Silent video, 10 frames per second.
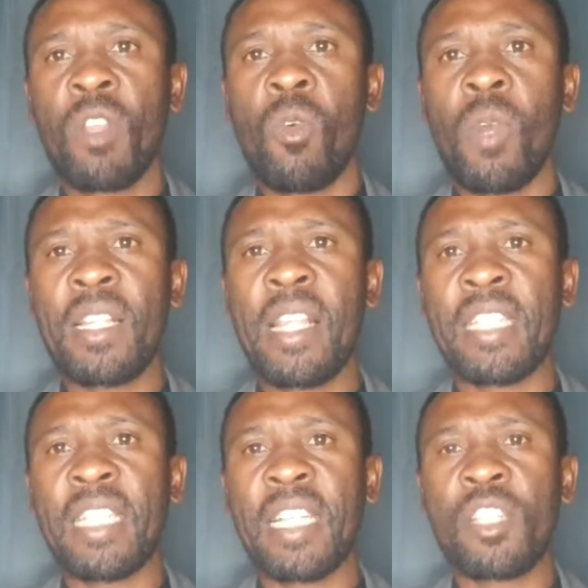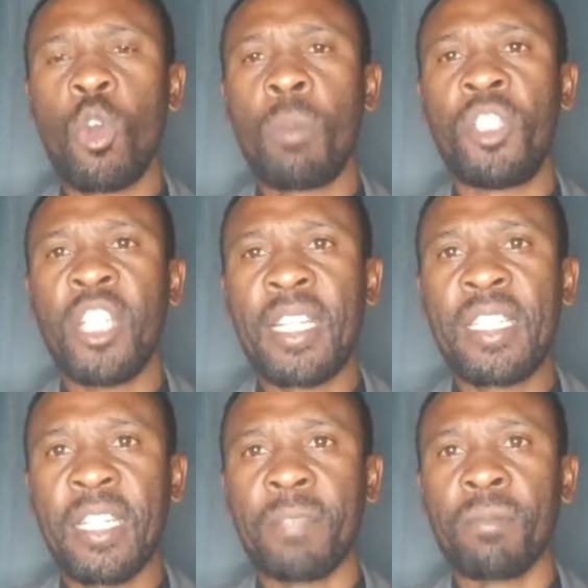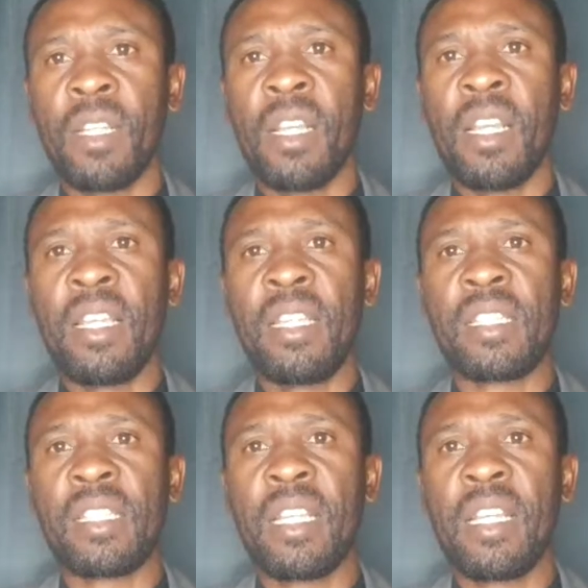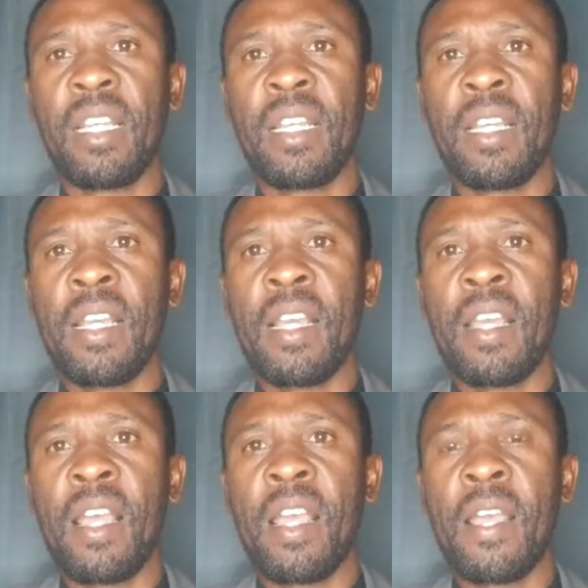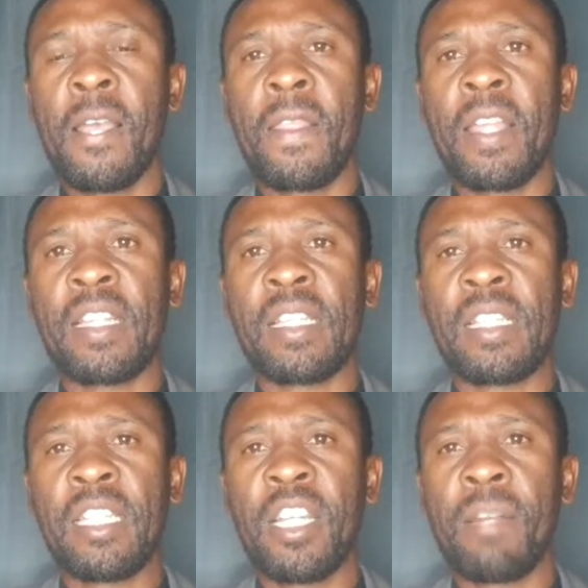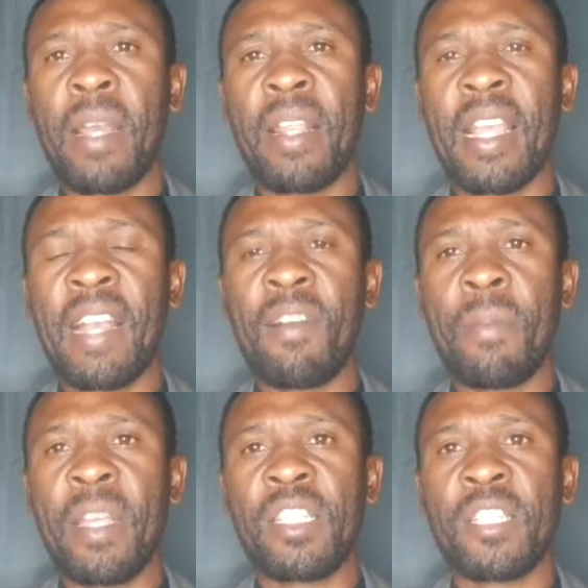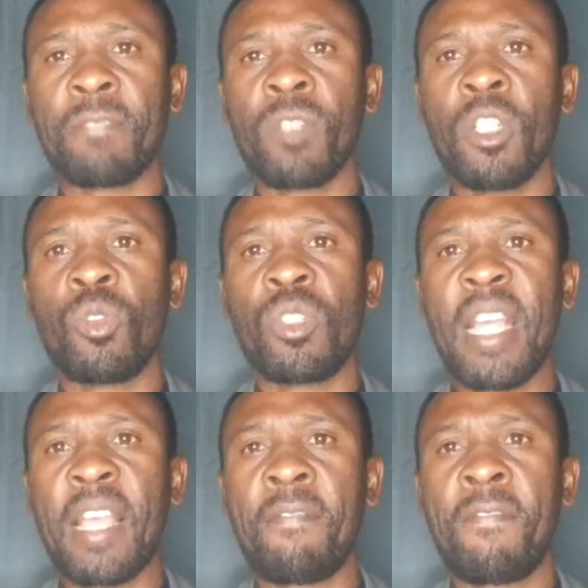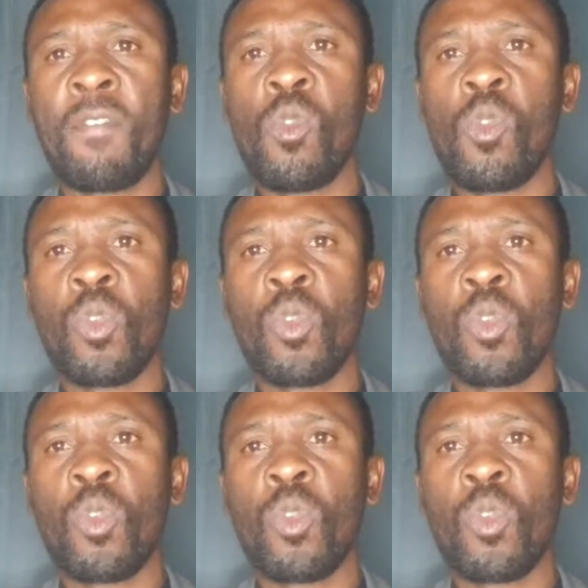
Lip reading: What they are just objecting is the decision by the government to take full